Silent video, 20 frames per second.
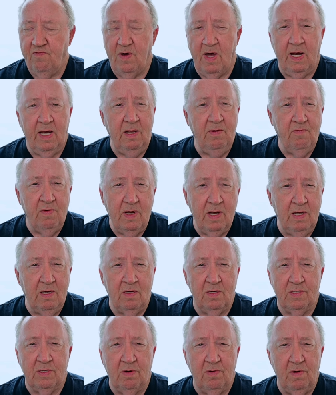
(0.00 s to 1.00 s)
Finding
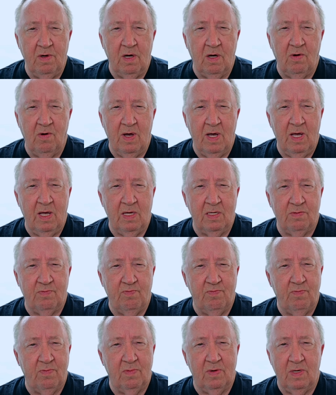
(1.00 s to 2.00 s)
videos on Uruguay is
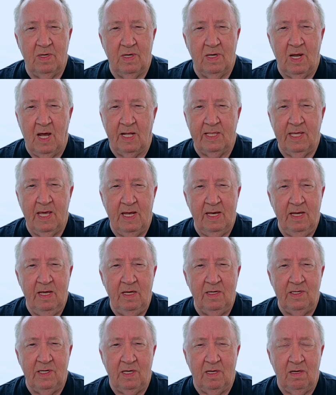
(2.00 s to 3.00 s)
not that
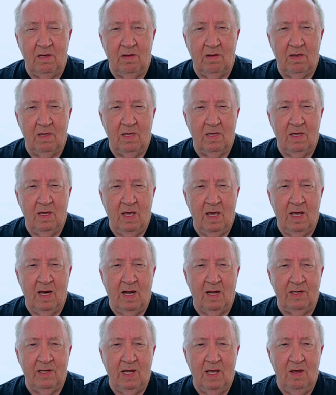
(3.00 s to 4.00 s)
easy. And
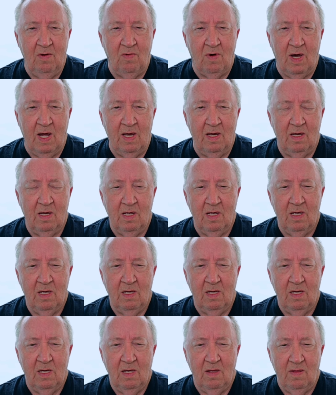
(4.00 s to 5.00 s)
I'll tell you what,
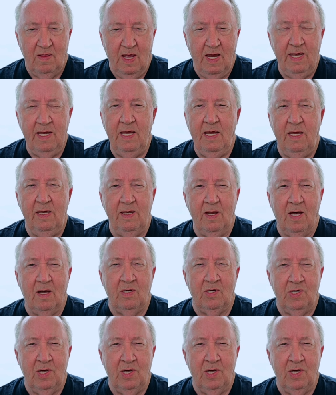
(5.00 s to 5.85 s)
they need Don